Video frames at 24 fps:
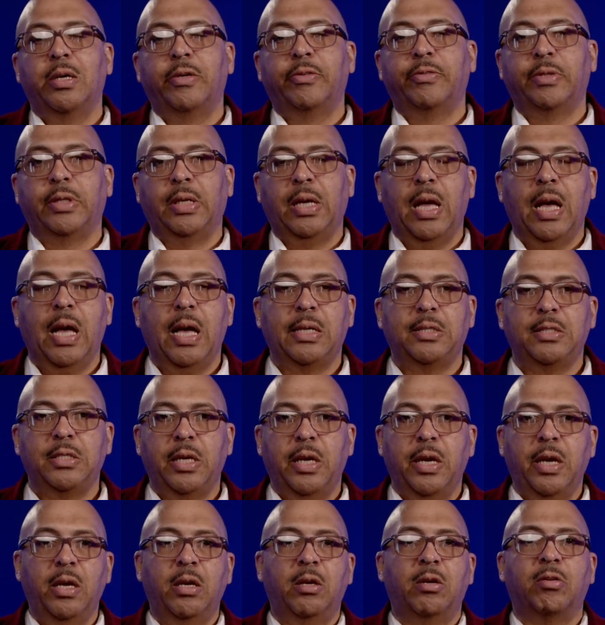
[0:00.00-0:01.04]
for God to
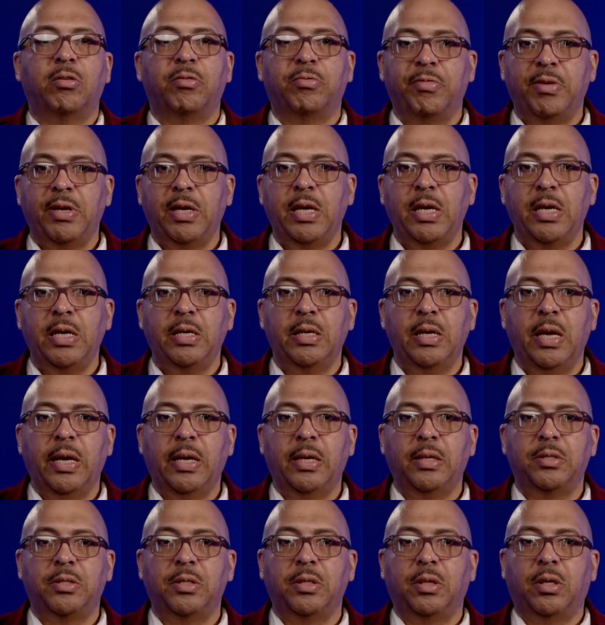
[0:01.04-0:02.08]
intervene
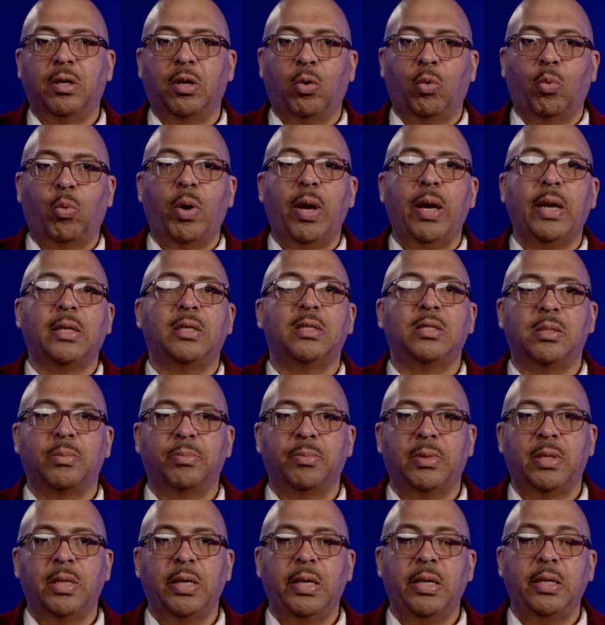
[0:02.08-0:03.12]
and to correct
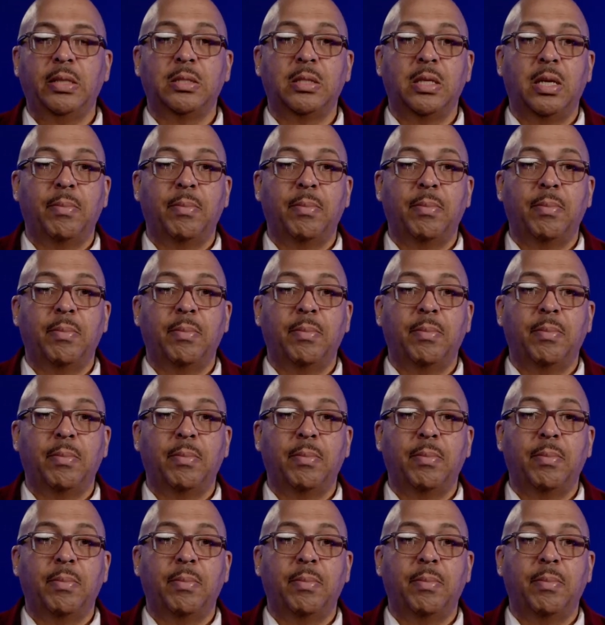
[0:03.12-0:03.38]
some things.